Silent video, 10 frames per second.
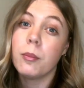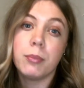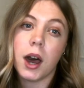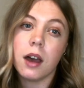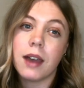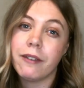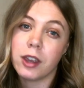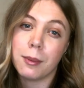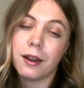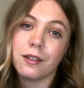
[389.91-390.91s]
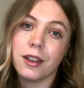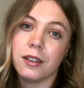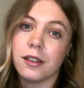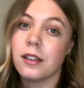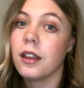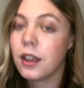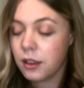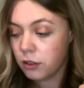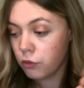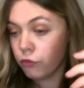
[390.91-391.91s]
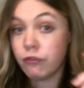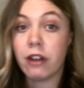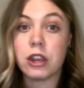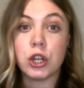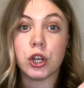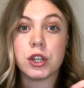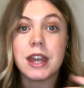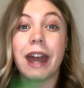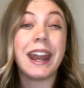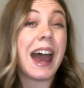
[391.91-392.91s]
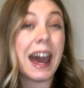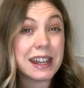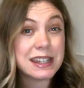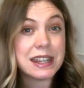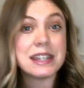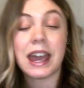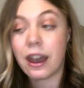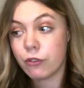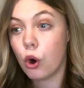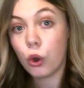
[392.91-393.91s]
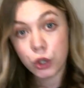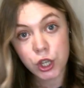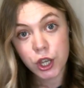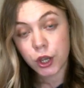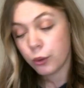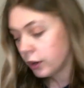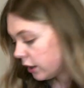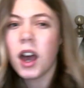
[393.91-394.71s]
but having a pair of scissors is very good and handy to have on you.